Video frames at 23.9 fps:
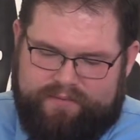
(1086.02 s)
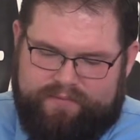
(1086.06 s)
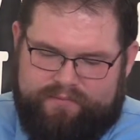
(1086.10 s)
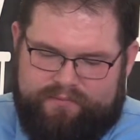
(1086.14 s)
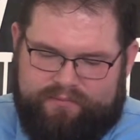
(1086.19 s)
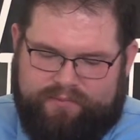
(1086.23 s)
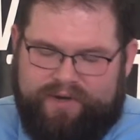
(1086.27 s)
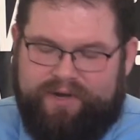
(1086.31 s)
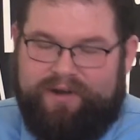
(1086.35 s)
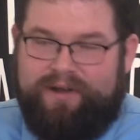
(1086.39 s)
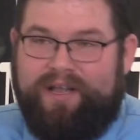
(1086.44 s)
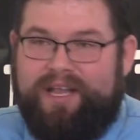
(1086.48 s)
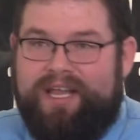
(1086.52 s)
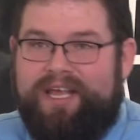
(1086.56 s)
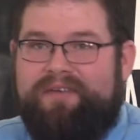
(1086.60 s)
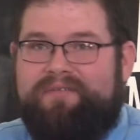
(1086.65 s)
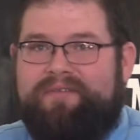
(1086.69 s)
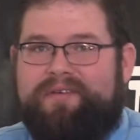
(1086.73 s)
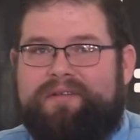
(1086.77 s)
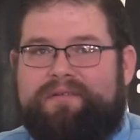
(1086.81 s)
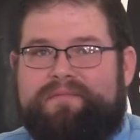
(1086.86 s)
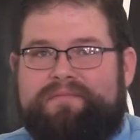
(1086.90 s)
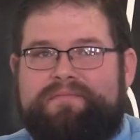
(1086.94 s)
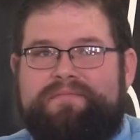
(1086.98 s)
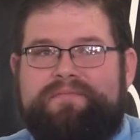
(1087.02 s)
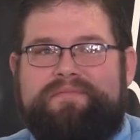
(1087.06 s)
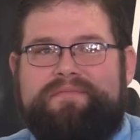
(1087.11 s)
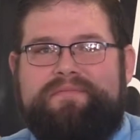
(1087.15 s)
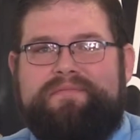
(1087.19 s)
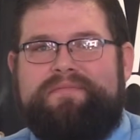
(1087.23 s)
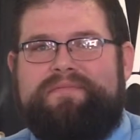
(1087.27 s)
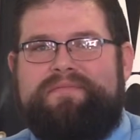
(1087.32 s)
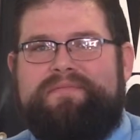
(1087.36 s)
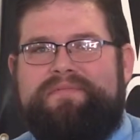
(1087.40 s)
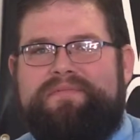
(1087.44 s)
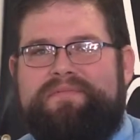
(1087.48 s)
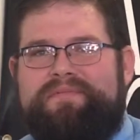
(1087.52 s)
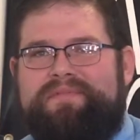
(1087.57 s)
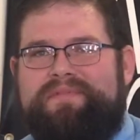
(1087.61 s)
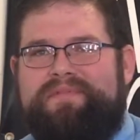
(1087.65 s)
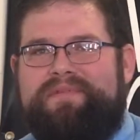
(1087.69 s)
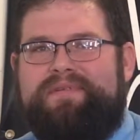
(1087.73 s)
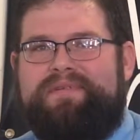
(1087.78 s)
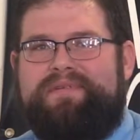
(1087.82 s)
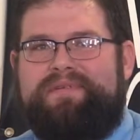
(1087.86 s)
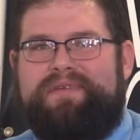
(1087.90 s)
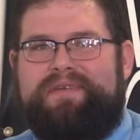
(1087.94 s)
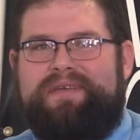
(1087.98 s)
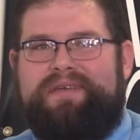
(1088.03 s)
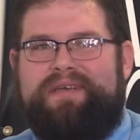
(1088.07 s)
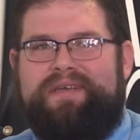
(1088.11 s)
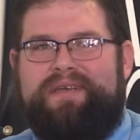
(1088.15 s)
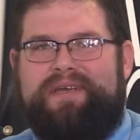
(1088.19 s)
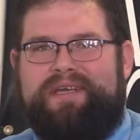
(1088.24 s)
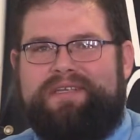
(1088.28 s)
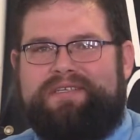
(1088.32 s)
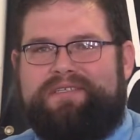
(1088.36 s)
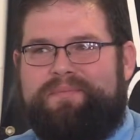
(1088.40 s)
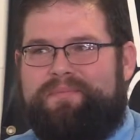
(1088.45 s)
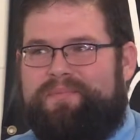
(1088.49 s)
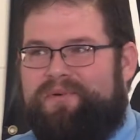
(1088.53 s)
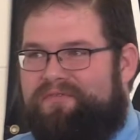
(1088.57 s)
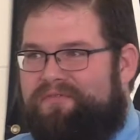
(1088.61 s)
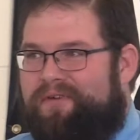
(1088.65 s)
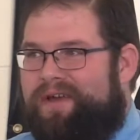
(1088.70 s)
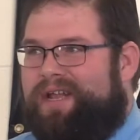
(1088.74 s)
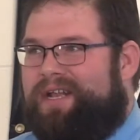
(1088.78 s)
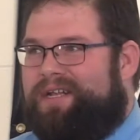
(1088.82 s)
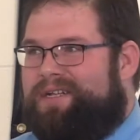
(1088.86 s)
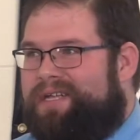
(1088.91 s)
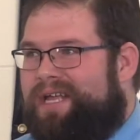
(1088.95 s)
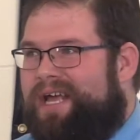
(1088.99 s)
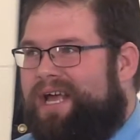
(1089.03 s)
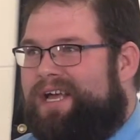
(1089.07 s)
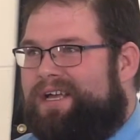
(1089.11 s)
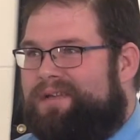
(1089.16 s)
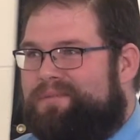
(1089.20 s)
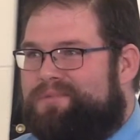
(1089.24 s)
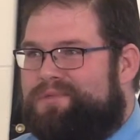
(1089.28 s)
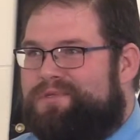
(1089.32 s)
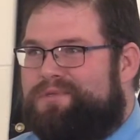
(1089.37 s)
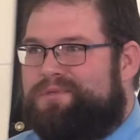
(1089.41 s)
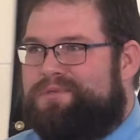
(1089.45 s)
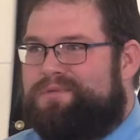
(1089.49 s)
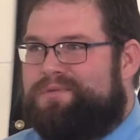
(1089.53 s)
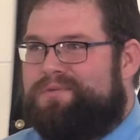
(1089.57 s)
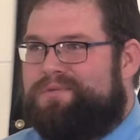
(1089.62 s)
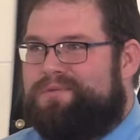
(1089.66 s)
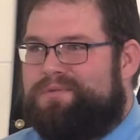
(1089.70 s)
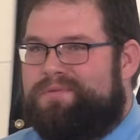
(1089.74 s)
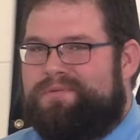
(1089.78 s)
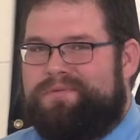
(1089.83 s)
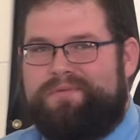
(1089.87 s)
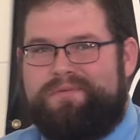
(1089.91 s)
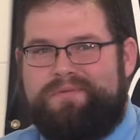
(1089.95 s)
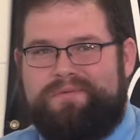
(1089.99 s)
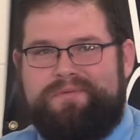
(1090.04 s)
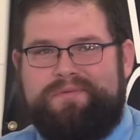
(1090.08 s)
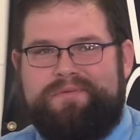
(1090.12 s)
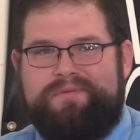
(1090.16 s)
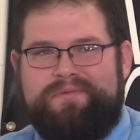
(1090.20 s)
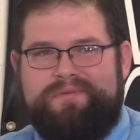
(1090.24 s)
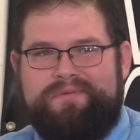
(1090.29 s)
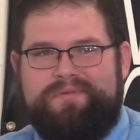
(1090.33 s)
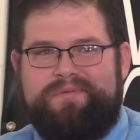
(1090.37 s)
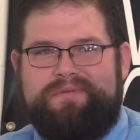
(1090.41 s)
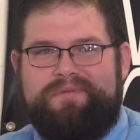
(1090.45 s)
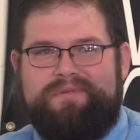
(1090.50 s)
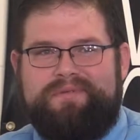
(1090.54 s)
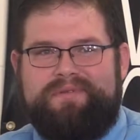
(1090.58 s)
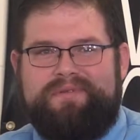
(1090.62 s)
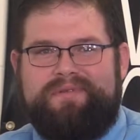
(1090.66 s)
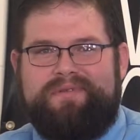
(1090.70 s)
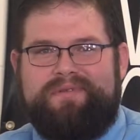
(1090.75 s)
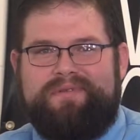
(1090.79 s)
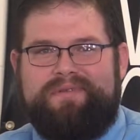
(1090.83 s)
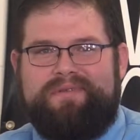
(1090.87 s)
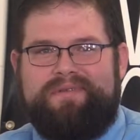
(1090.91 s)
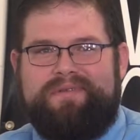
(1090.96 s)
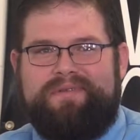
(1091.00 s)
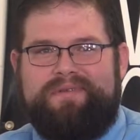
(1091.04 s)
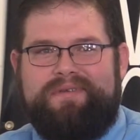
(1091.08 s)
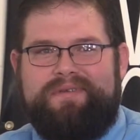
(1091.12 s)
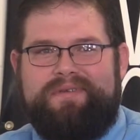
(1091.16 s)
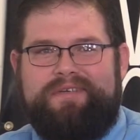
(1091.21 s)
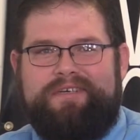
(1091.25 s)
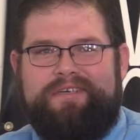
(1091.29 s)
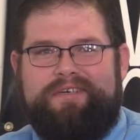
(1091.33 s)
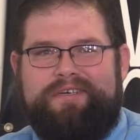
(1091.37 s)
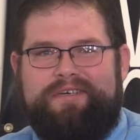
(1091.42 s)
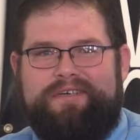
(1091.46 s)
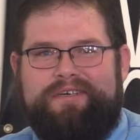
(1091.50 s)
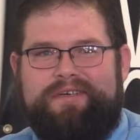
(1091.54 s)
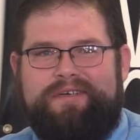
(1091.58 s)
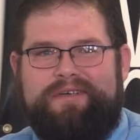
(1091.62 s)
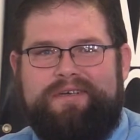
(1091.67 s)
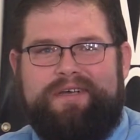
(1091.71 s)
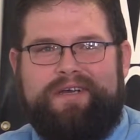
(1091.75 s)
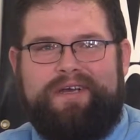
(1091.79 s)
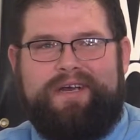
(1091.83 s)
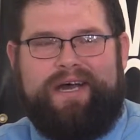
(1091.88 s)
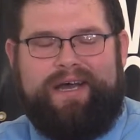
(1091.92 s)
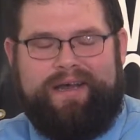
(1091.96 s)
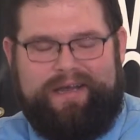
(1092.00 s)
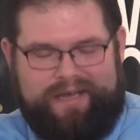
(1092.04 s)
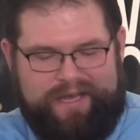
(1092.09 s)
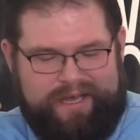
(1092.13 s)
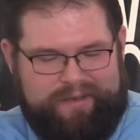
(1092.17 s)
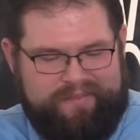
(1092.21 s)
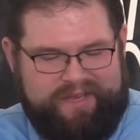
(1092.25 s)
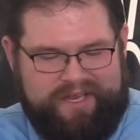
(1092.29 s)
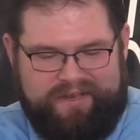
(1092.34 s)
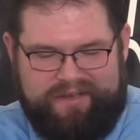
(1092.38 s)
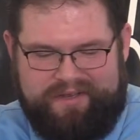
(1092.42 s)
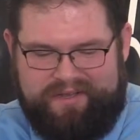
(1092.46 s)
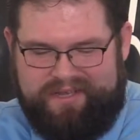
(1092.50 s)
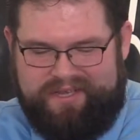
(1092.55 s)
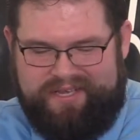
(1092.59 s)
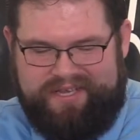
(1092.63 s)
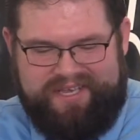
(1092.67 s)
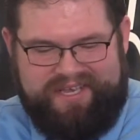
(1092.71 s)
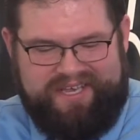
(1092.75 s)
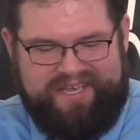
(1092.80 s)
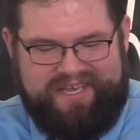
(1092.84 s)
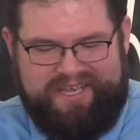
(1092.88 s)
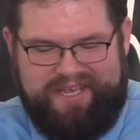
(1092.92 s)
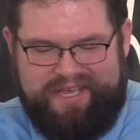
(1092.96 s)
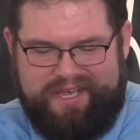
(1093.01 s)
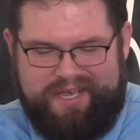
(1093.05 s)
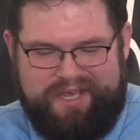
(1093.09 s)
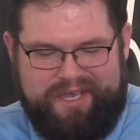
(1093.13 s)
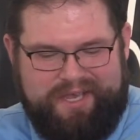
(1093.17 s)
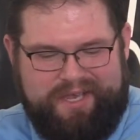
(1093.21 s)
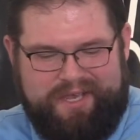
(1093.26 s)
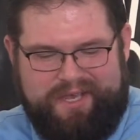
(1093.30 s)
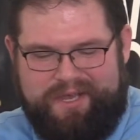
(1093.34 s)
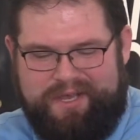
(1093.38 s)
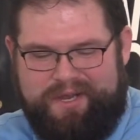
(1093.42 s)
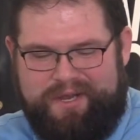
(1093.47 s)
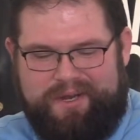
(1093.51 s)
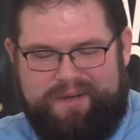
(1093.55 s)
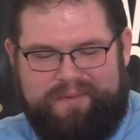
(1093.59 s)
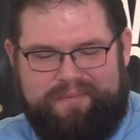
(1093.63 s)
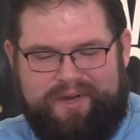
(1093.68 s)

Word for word: We're living It's a prophetic time. Yes, sir, brother. I, I mean,